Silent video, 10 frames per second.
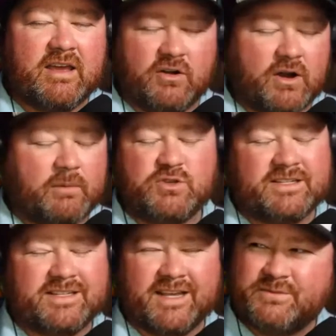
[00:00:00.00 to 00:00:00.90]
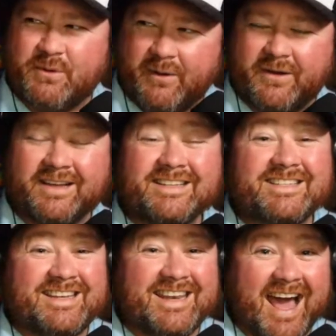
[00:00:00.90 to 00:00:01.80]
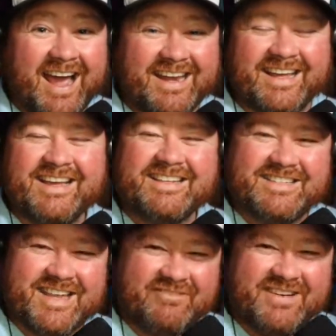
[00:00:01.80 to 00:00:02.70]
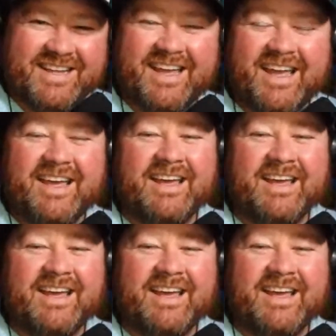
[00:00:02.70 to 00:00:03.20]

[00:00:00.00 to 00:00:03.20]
or I'm sorry, 970,